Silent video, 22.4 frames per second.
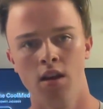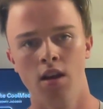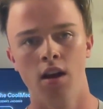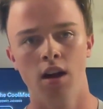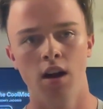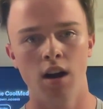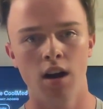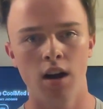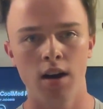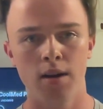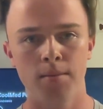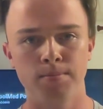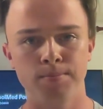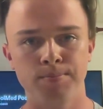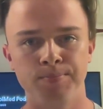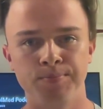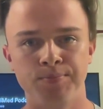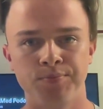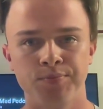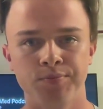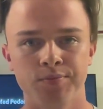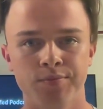
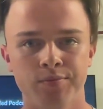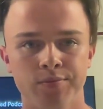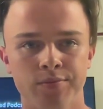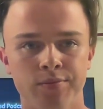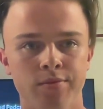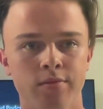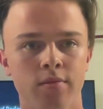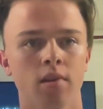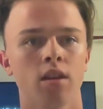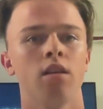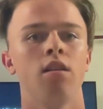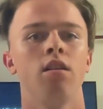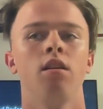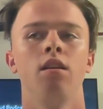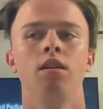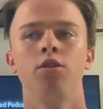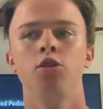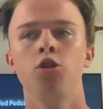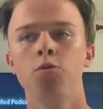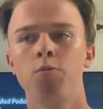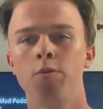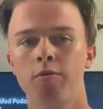
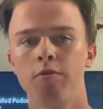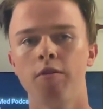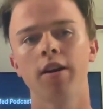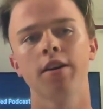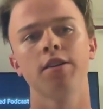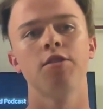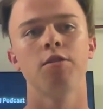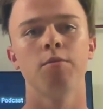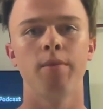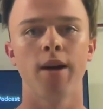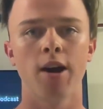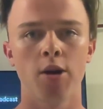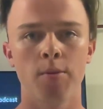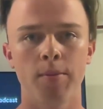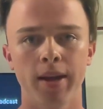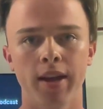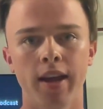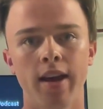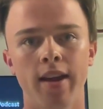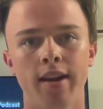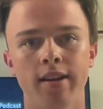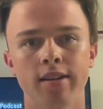To perfect your
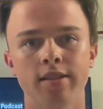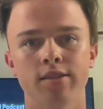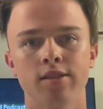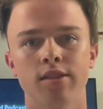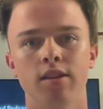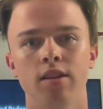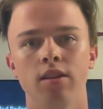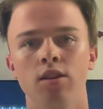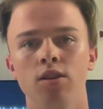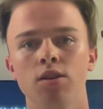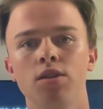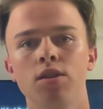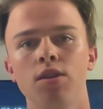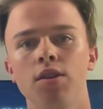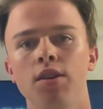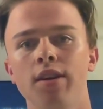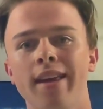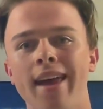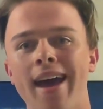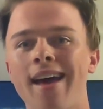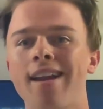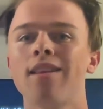biomechanics, look to the
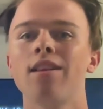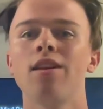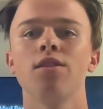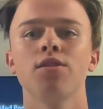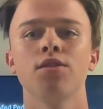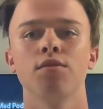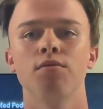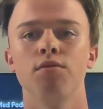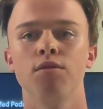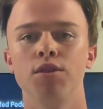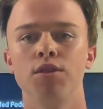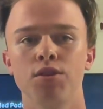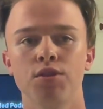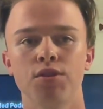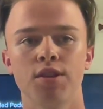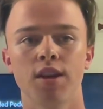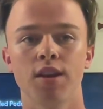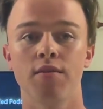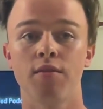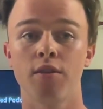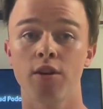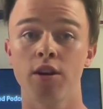catalogs of research
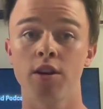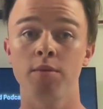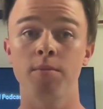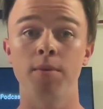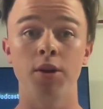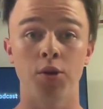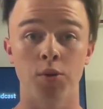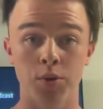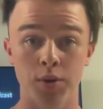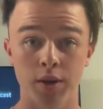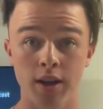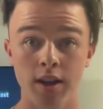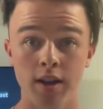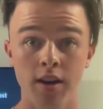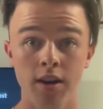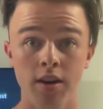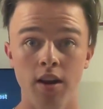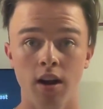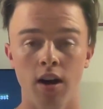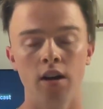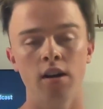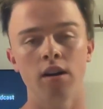that have already been
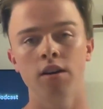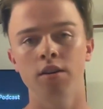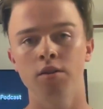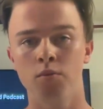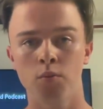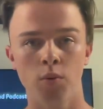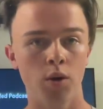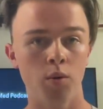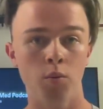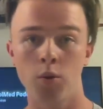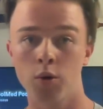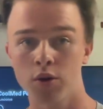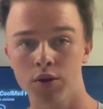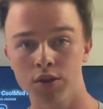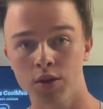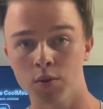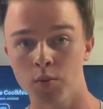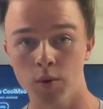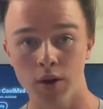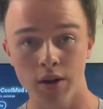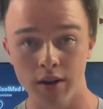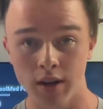created on what works
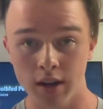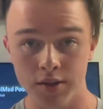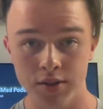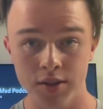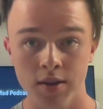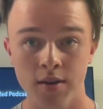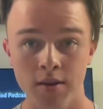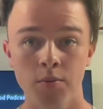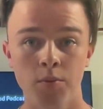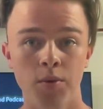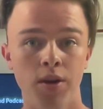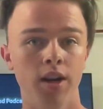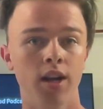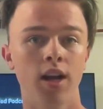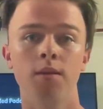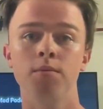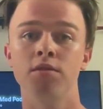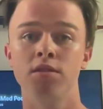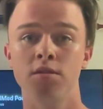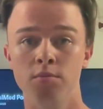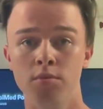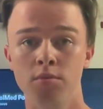and what doesn't when it
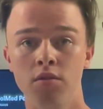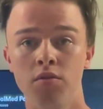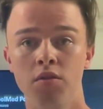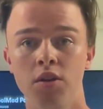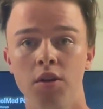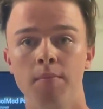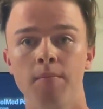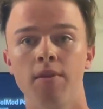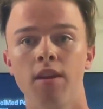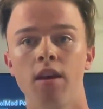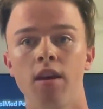comes to moving.